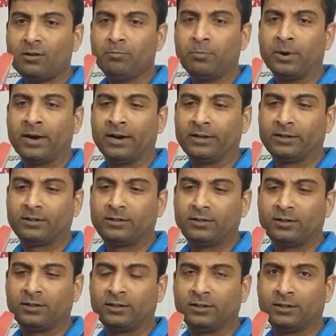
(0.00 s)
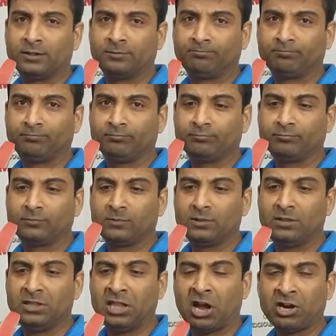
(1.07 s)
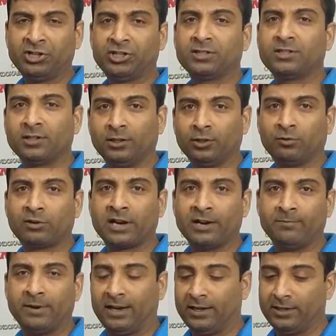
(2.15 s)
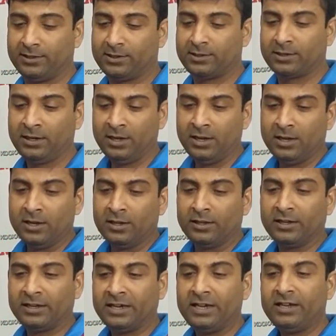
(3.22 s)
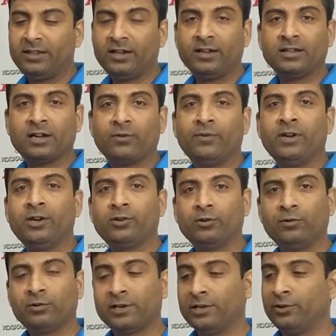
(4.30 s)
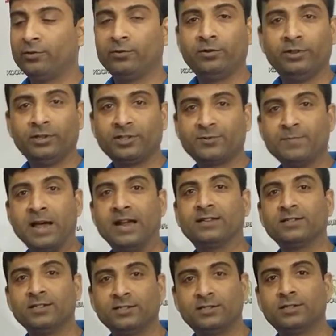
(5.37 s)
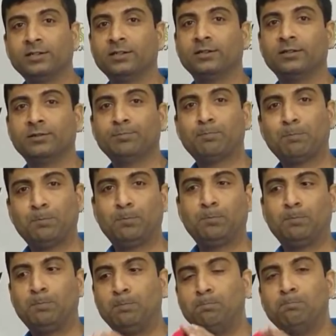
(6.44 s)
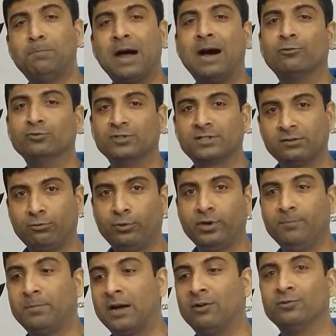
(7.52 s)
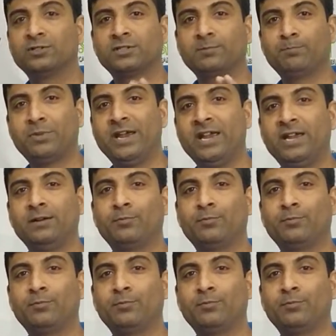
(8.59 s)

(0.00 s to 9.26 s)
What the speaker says: but not just the look and balance. The key thing that we need to look into in this bats is the bounce, rebounds, ping